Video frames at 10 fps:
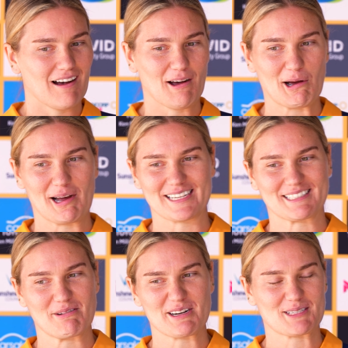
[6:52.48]
oh,
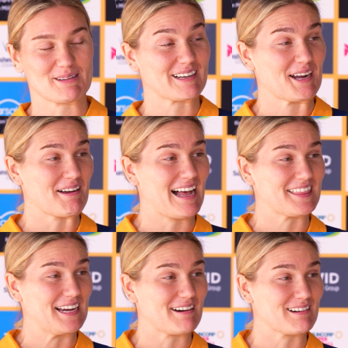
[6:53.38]
honestly, we just want to go out
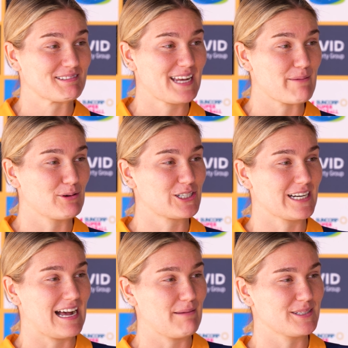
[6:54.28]
there and keep
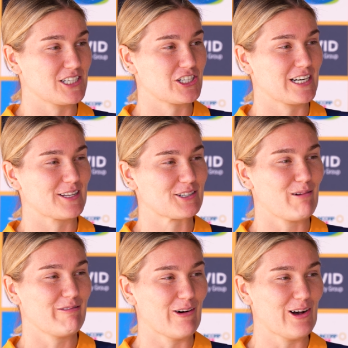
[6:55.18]
pushing our position in the
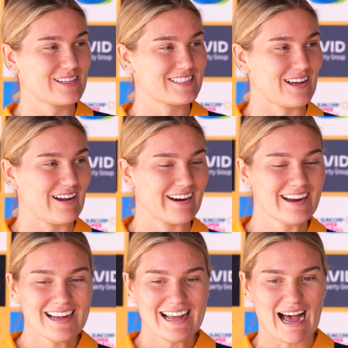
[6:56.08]
top four. So
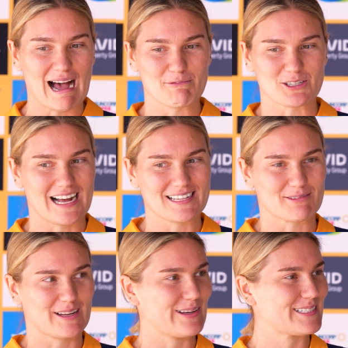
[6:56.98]
um, Giants
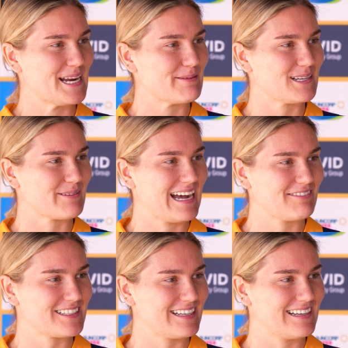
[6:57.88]
one of those teams that we
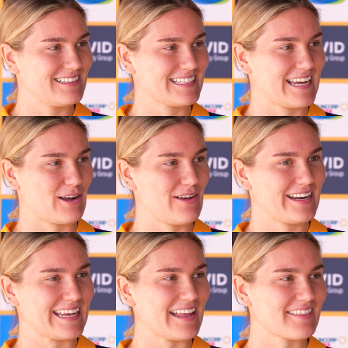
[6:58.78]
have to, to get over
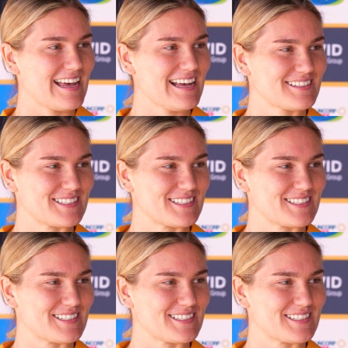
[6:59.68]
to get there.